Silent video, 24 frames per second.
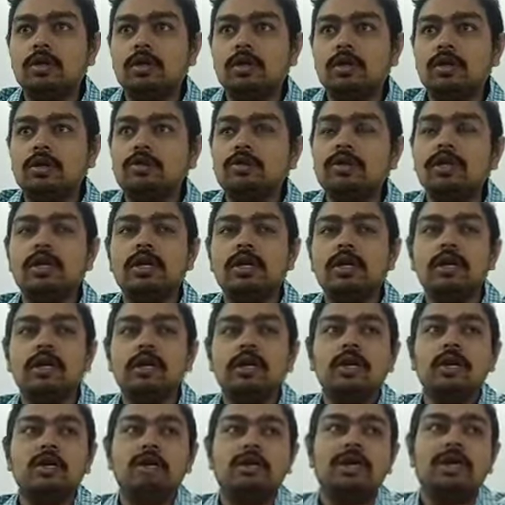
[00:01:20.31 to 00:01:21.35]
See,
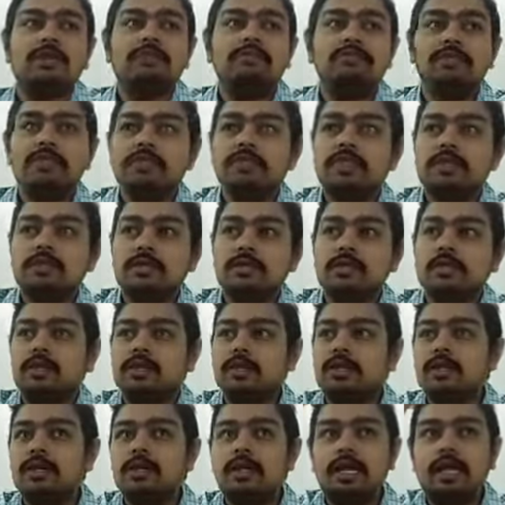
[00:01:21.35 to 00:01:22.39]
you can first
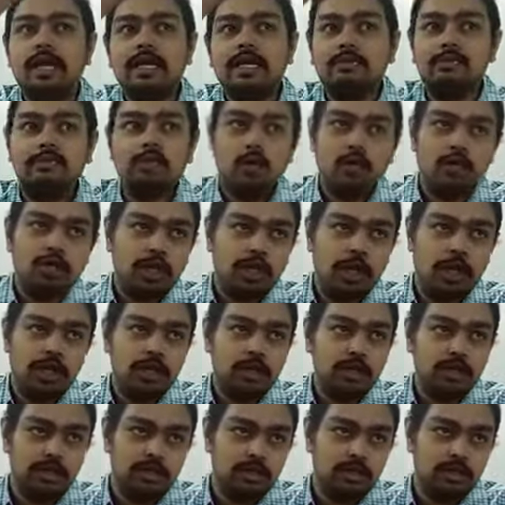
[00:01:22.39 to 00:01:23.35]
write a flow chart.